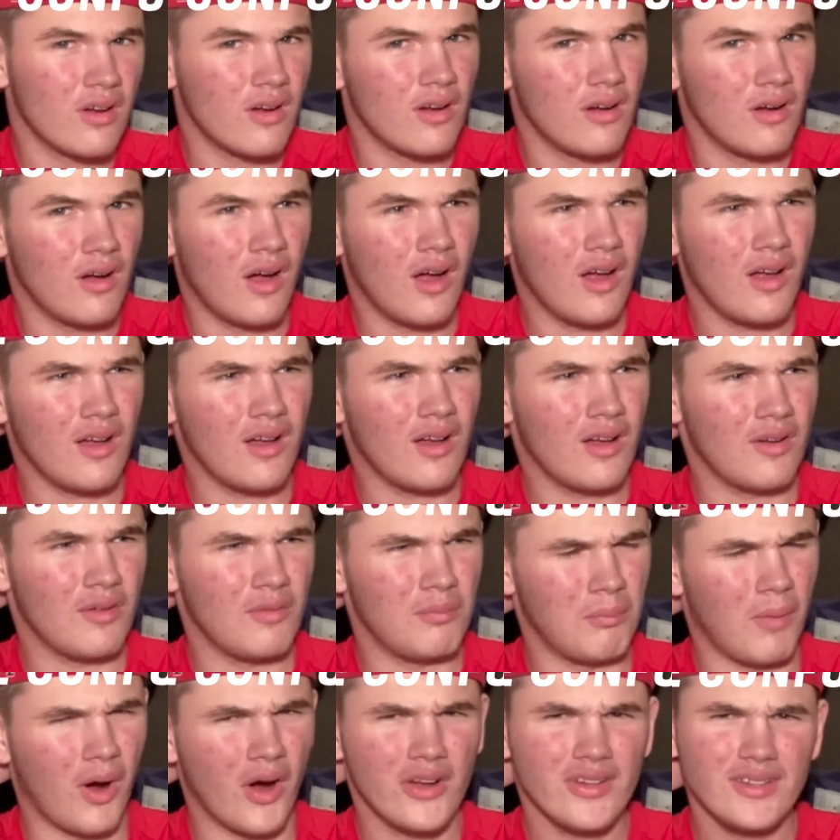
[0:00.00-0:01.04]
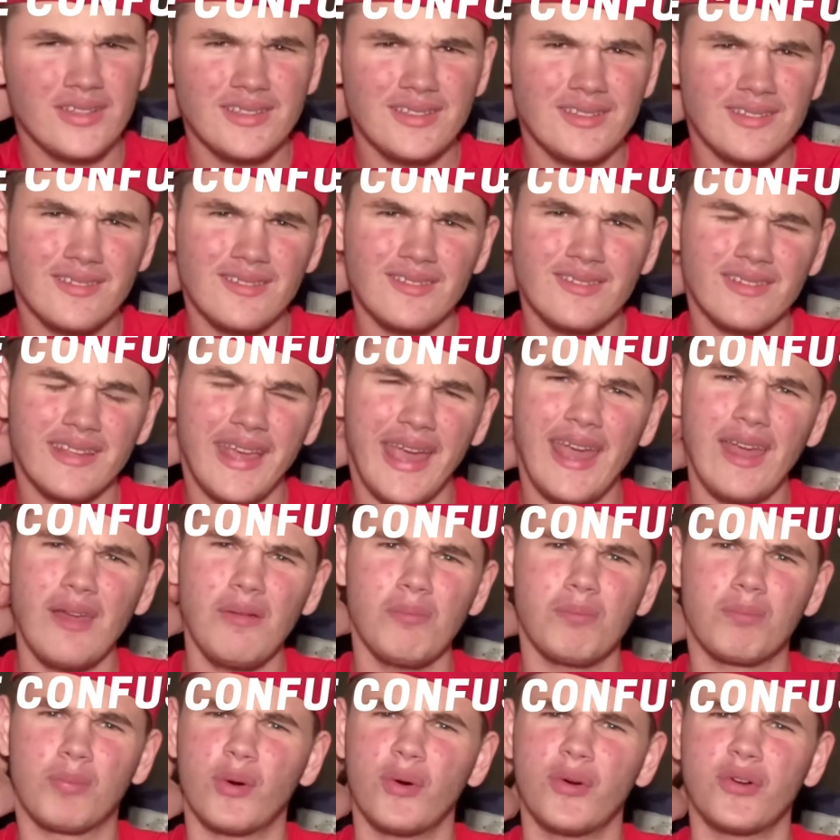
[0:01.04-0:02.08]
Marlins game,
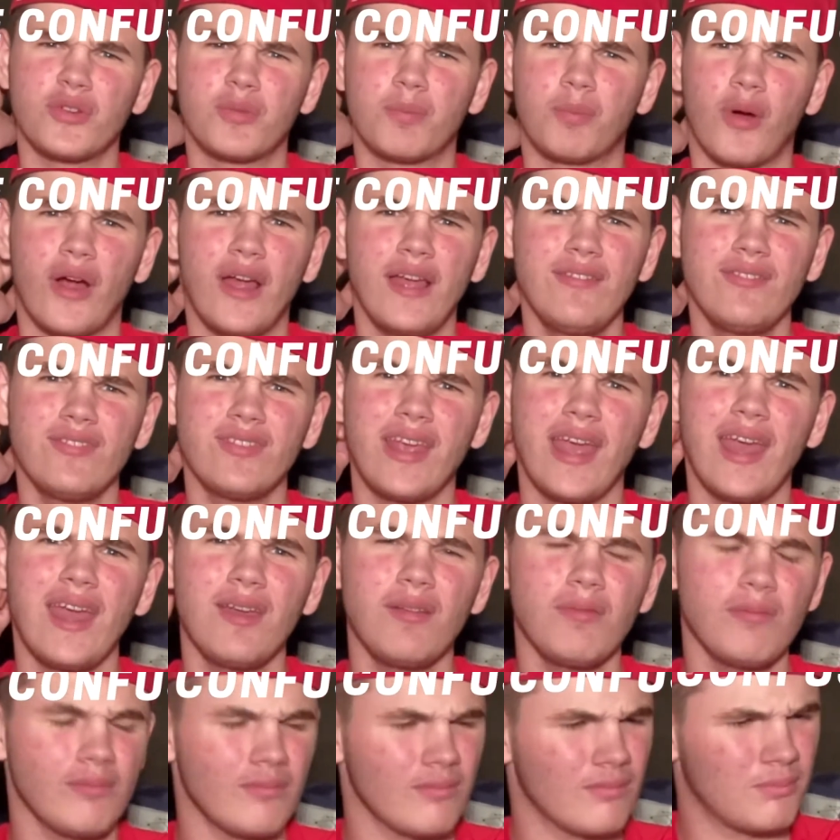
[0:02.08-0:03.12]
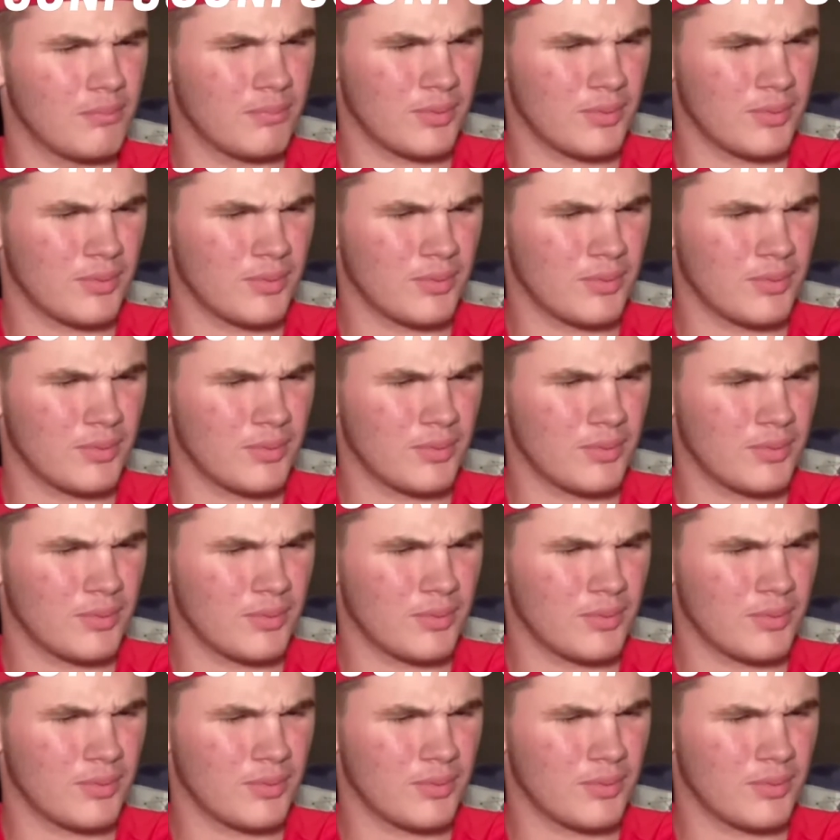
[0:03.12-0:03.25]
Braves game,